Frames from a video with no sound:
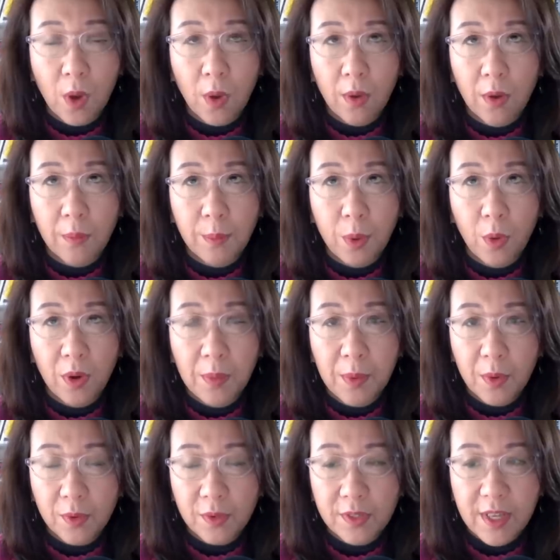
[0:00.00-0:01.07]
uh,
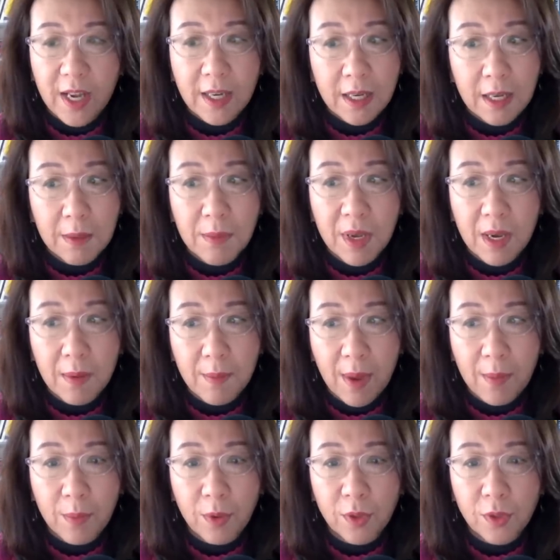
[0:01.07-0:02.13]
Politburo Standing Committee
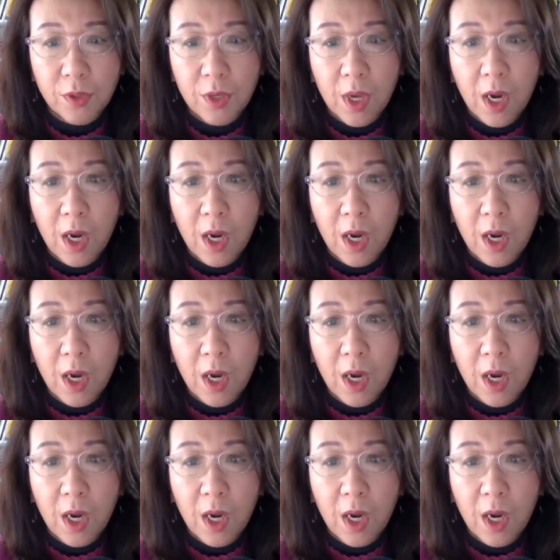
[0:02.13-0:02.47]
members